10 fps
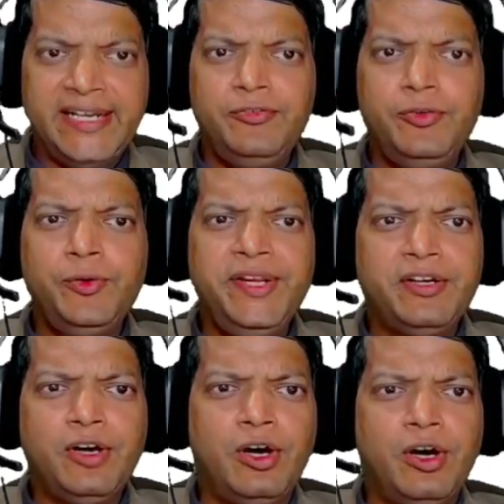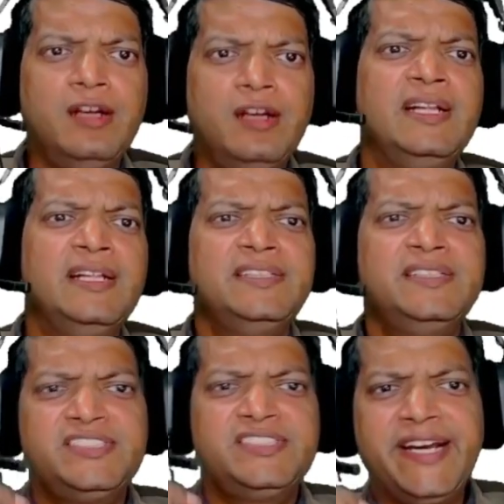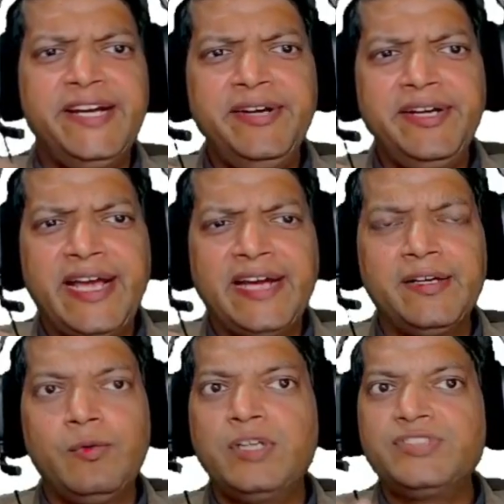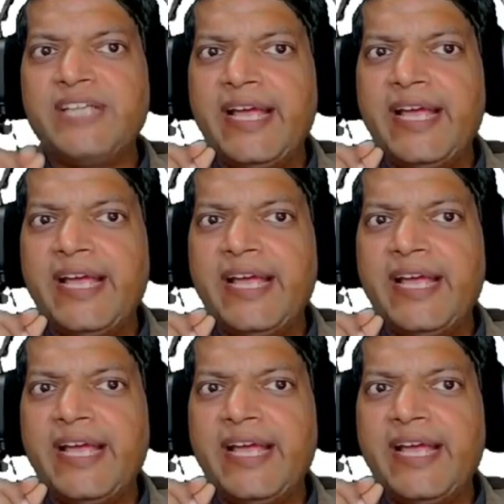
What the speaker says: And if you recall, secondary diagonal was